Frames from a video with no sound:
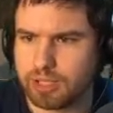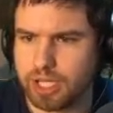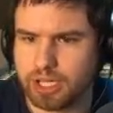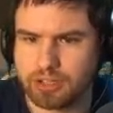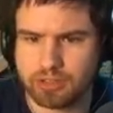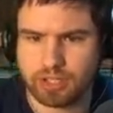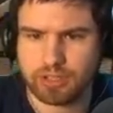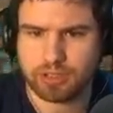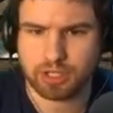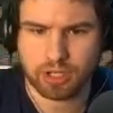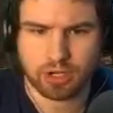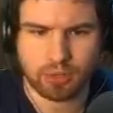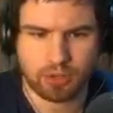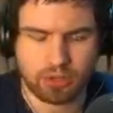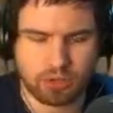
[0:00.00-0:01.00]
I just need to go
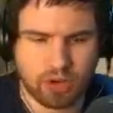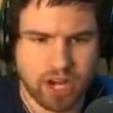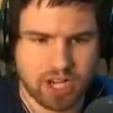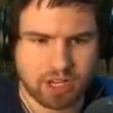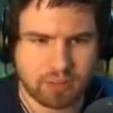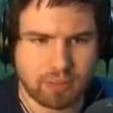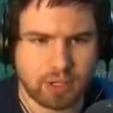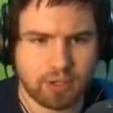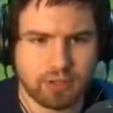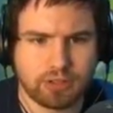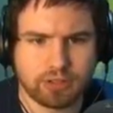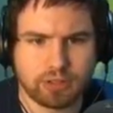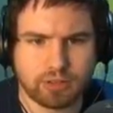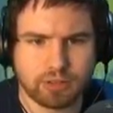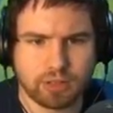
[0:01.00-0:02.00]
to a trading
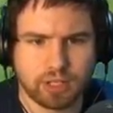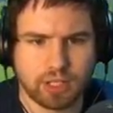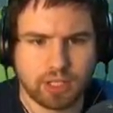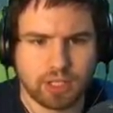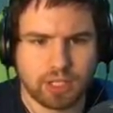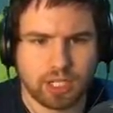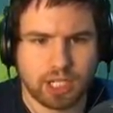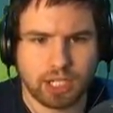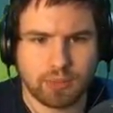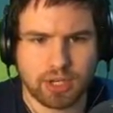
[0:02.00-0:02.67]
post, and